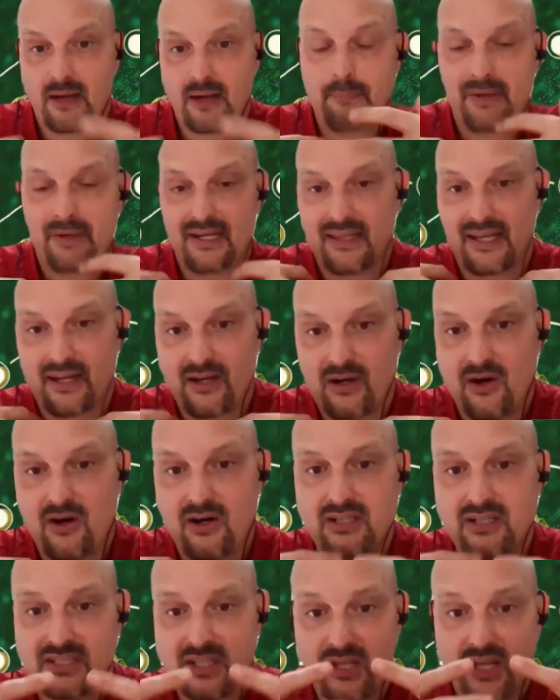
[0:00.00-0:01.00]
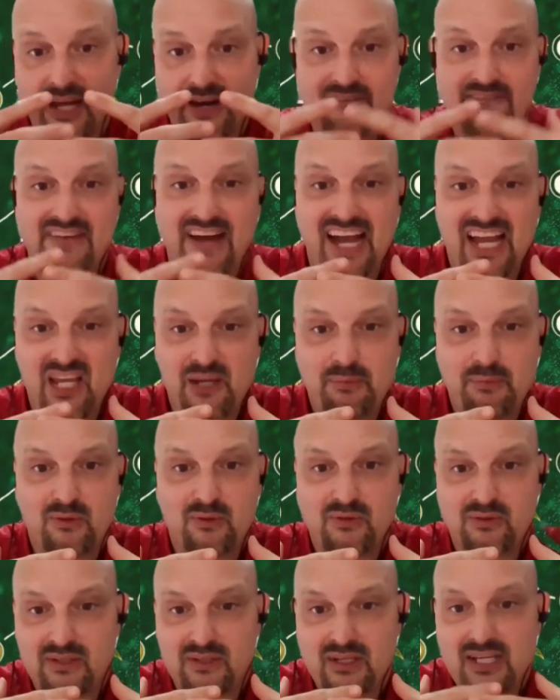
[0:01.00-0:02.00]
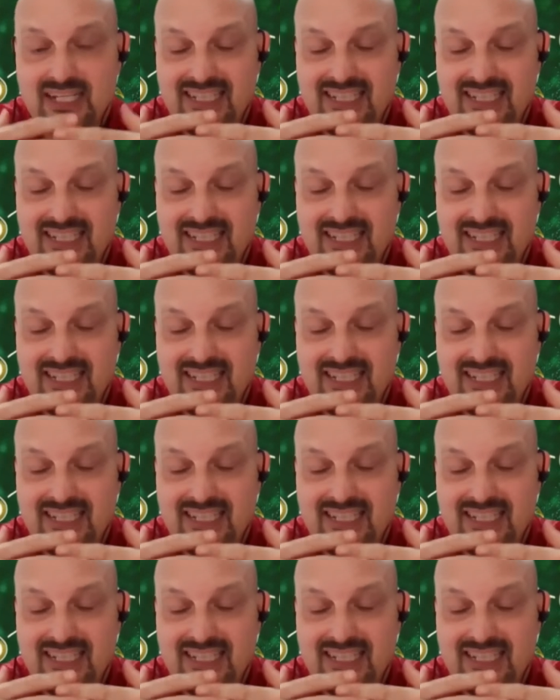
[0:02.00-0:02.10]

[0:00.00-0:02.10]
company like ours a lot of valuable